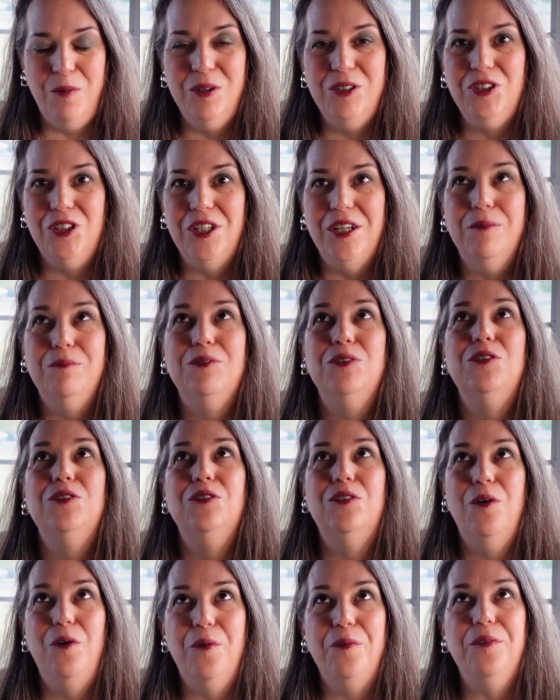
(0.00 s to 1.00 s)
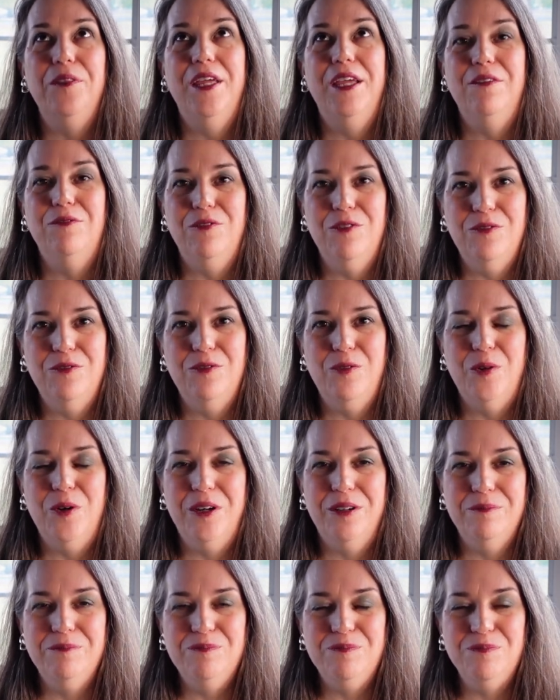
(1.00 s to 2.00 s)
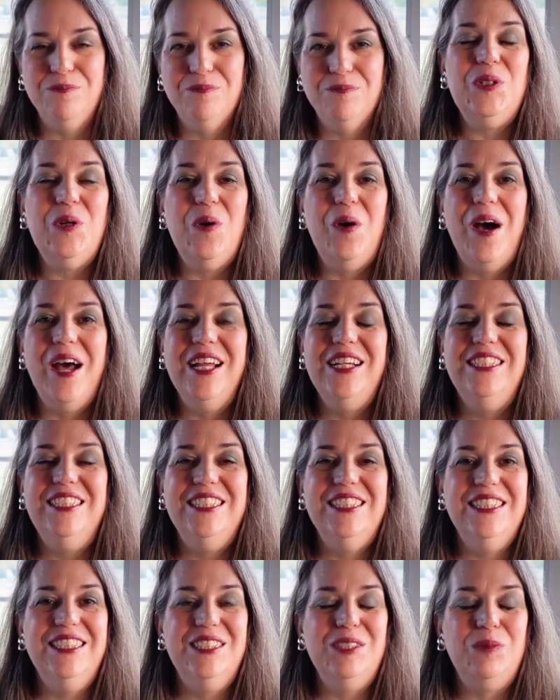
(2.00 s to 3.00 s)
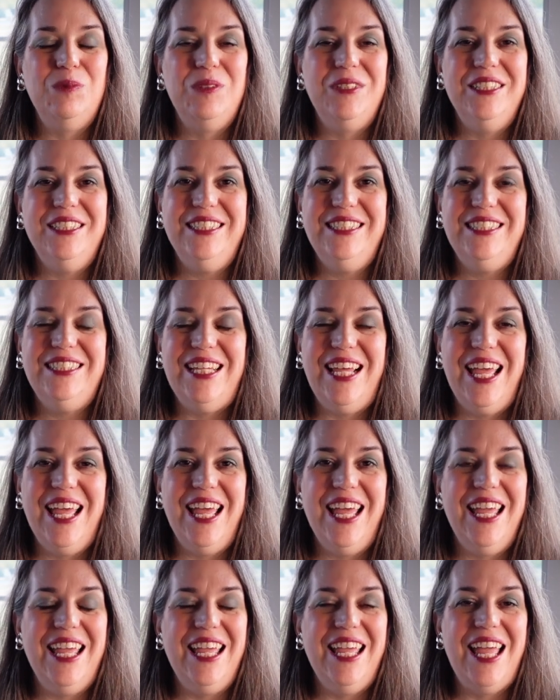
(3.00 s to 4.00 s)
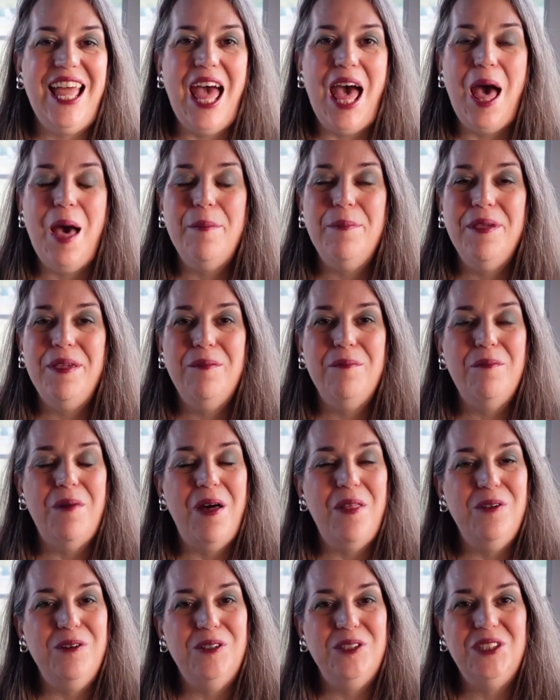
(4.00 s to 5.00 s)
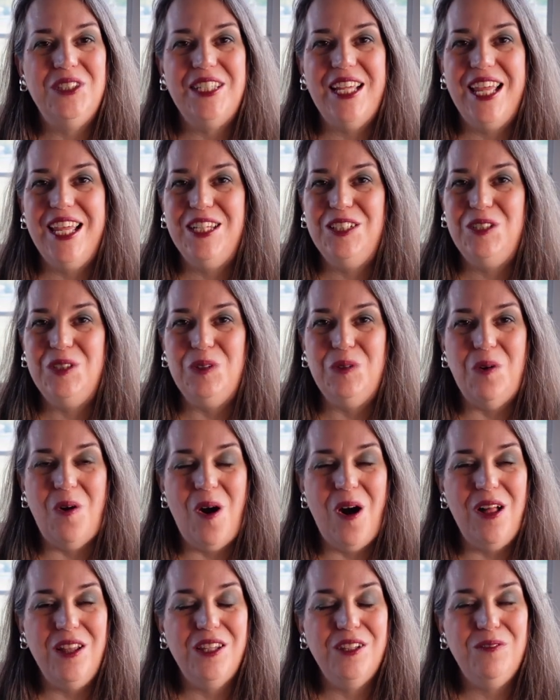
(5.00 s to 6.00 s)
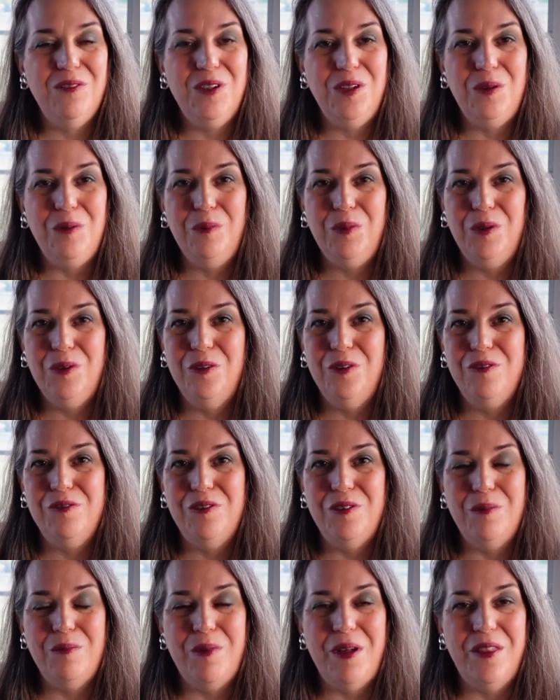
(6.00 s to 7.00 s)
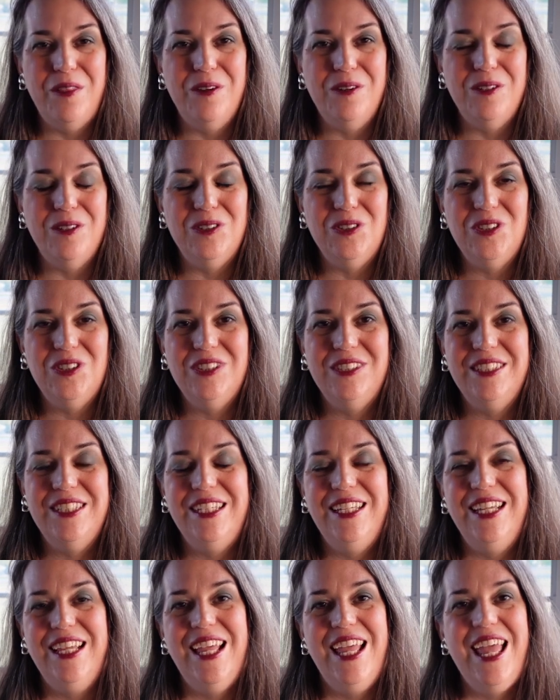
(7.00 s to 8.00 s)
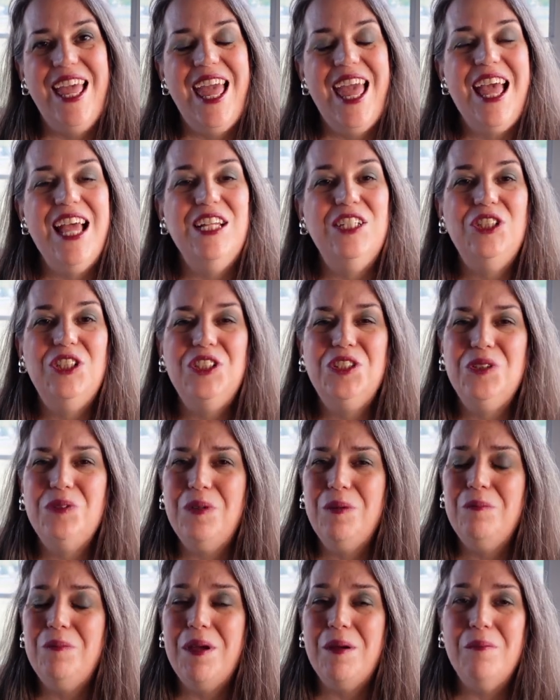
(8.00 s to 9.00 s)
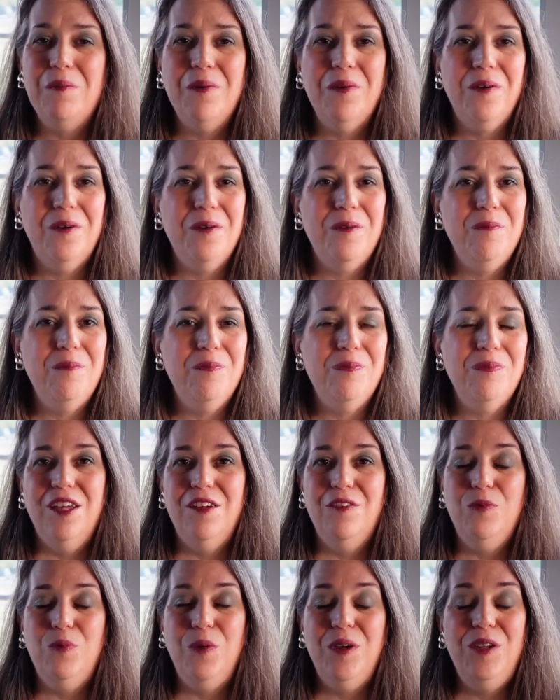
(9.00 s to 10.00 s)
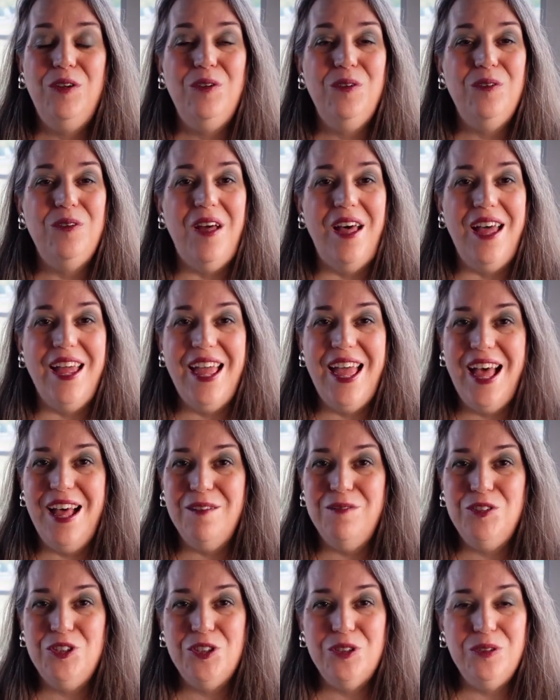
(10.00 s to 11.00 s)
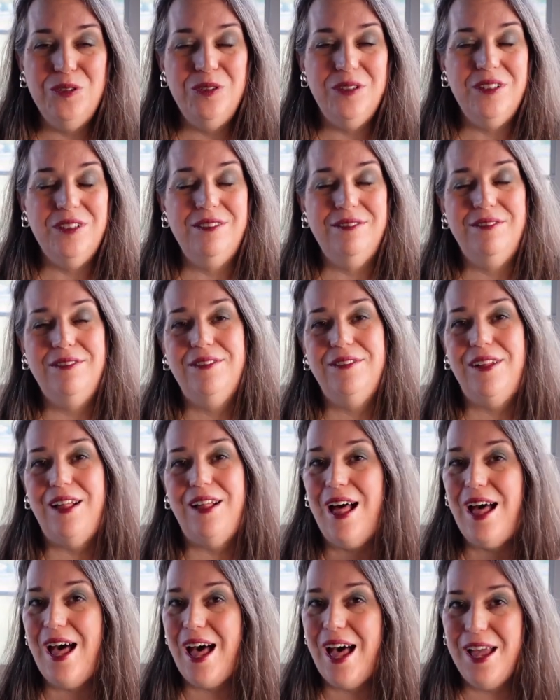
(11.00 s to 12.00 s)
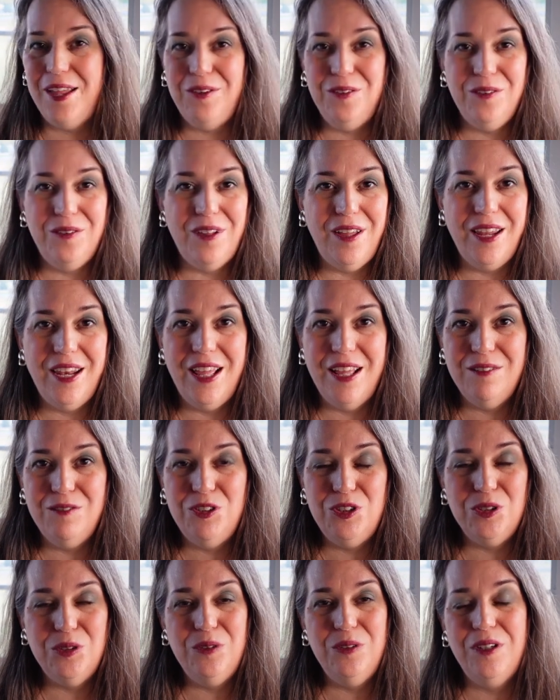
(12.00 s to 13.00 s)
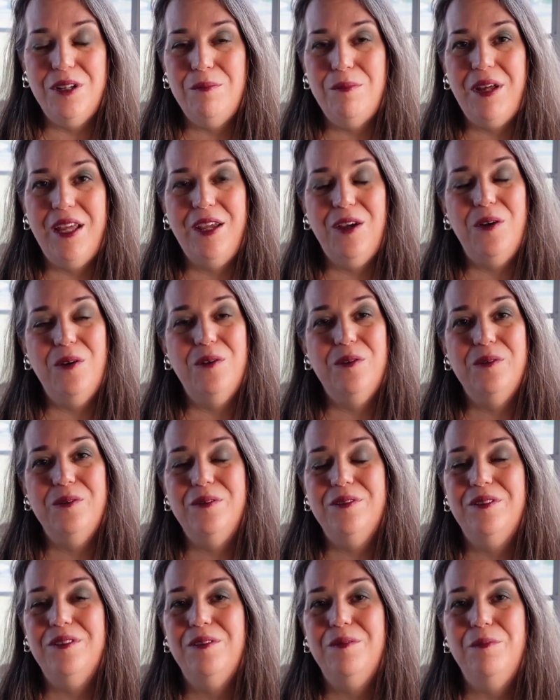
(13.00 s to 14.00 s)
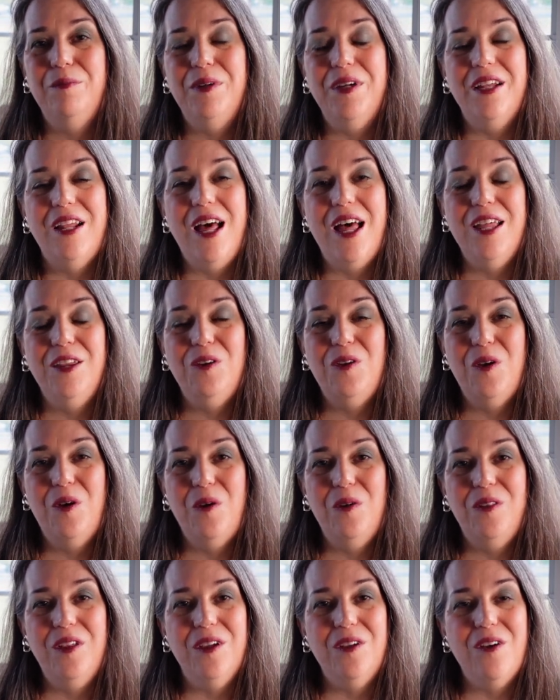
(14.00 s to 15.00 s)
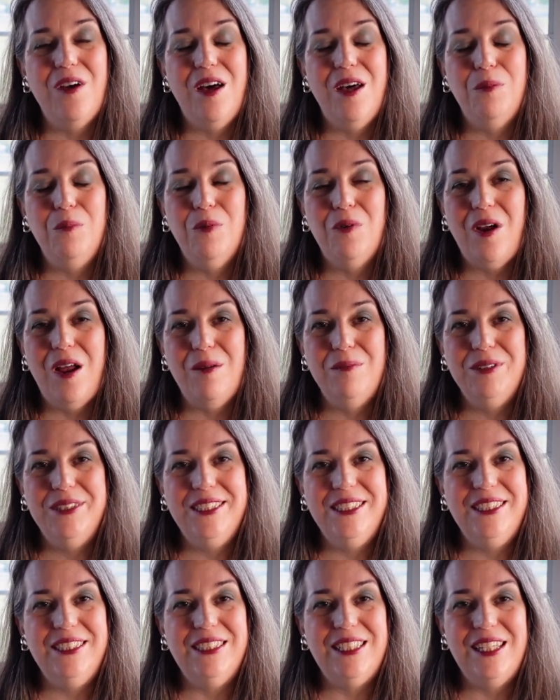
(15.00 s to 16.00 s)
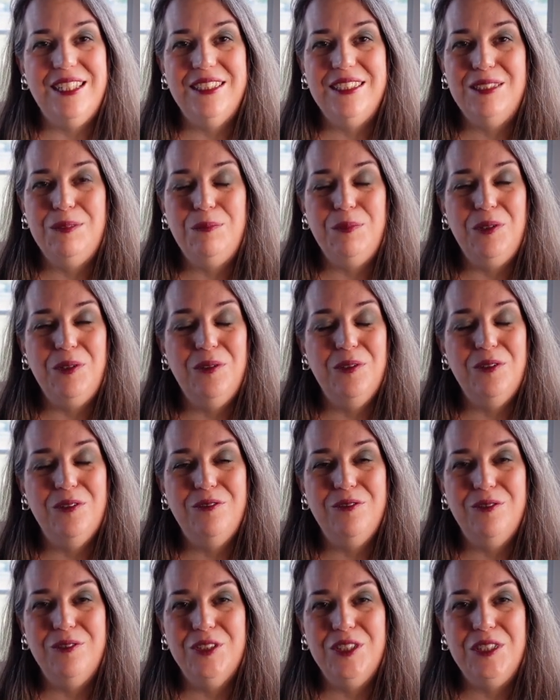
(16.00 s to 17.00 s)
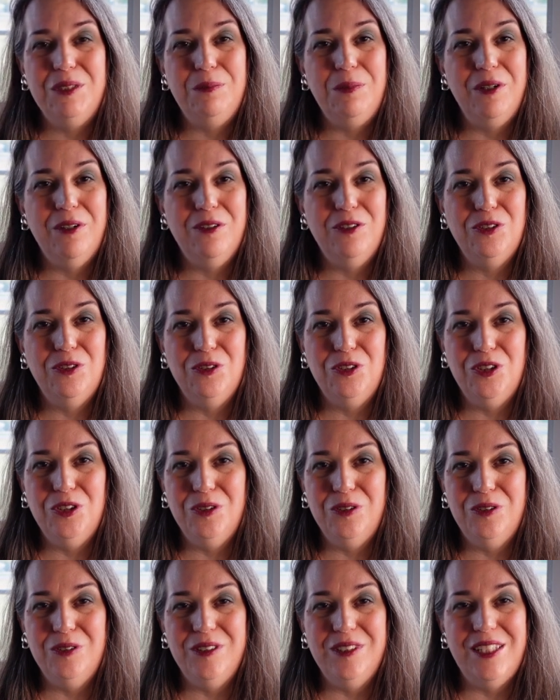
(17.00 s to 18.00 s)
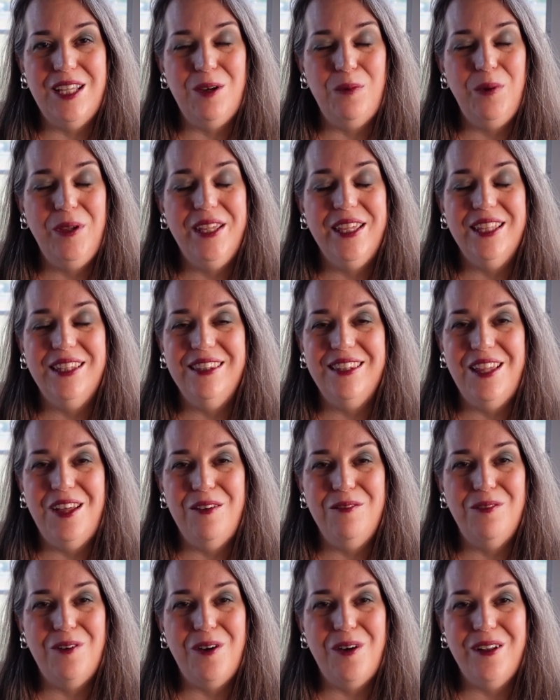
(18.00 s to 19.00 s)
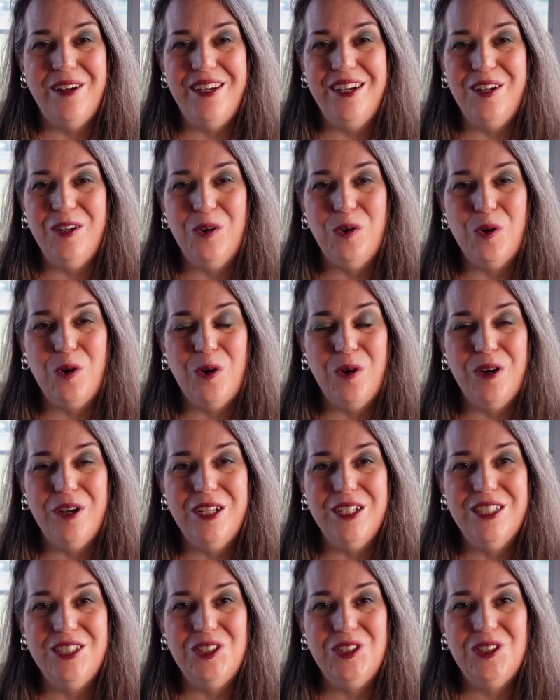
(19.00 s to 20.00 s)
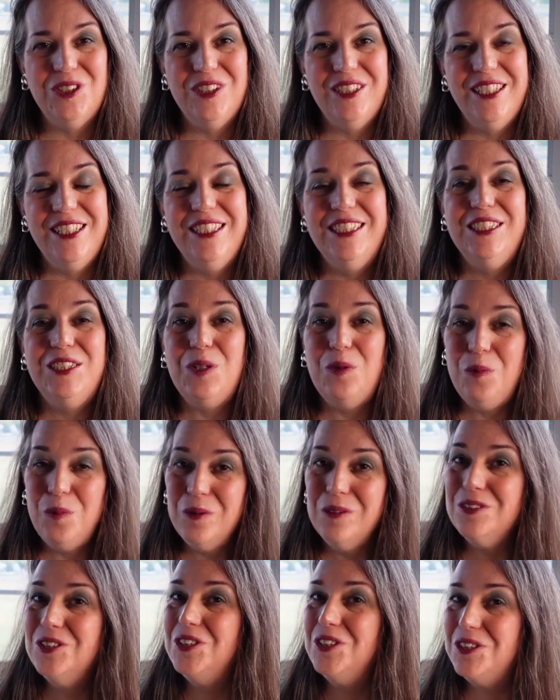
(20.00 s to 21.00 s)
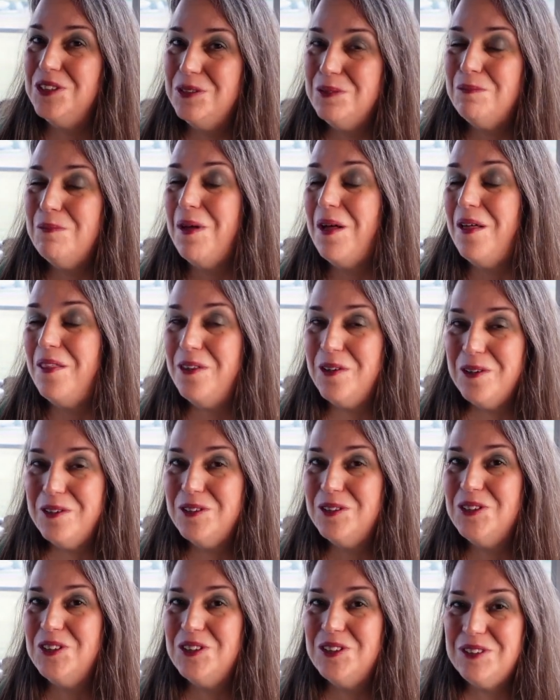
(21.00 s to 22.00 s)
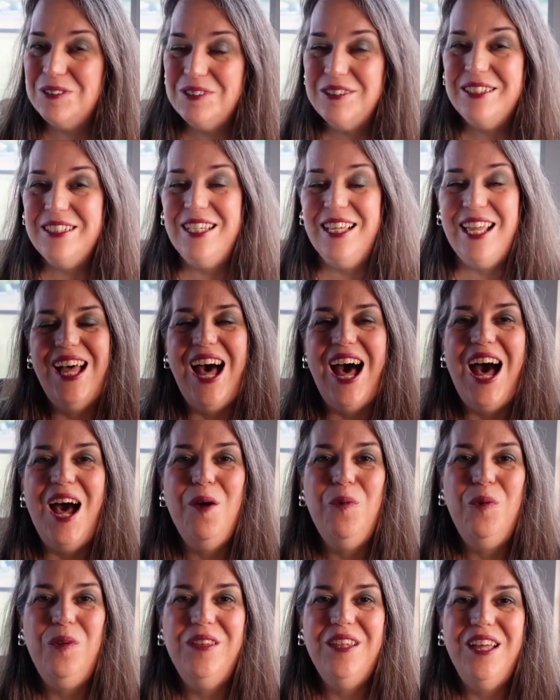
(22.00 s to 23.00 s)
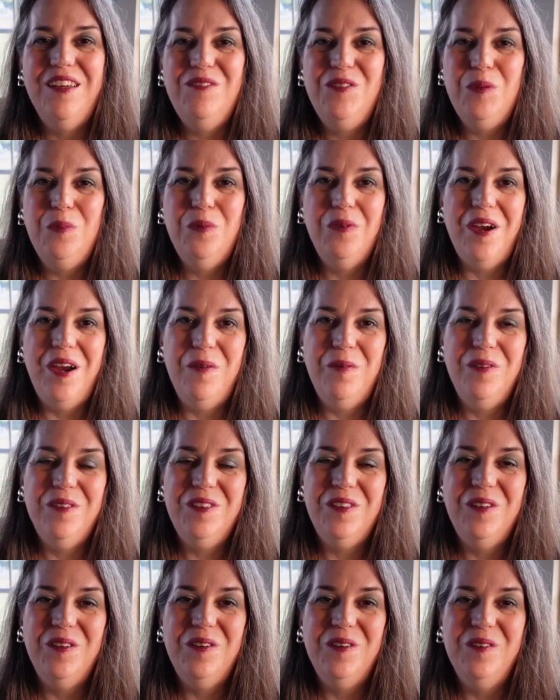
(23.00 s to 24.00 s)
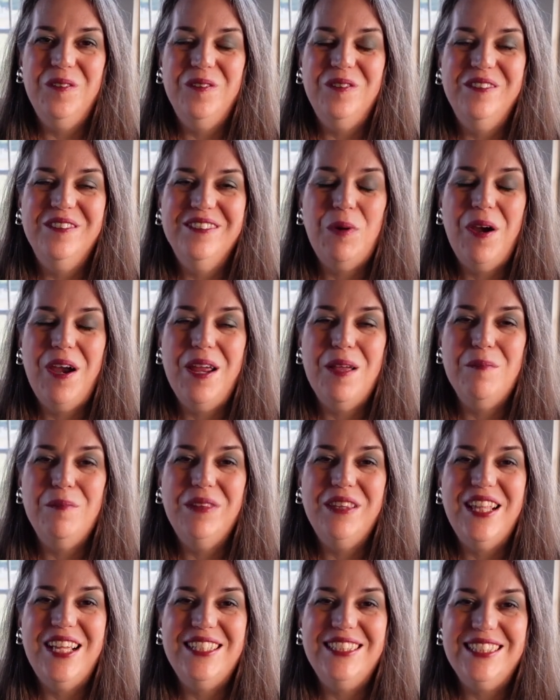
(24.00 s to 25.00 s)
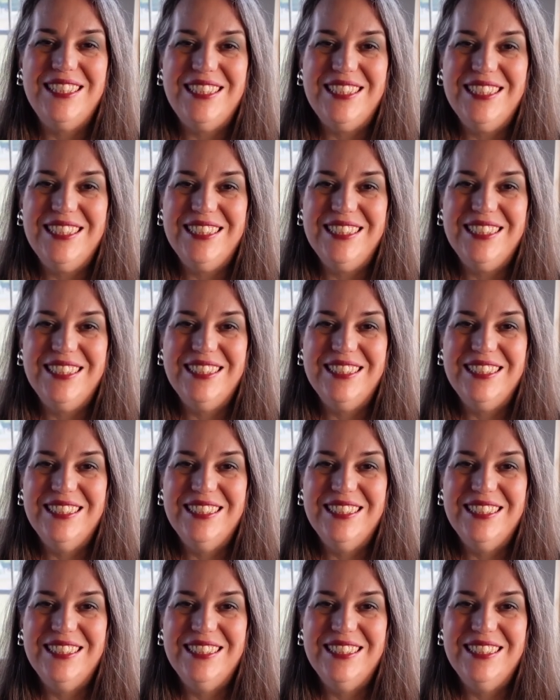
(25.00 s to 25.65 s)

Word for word: which I'm so thankful for. So I just want to say happy Mother's Day to all of you beautiful mothers. And just remember, if we do not have children, I do not have children of my own, but I know that God promises us beautiful spiritual children that we can love on and encourage. So we're still mothers. I would love to pray with you, pray a blessing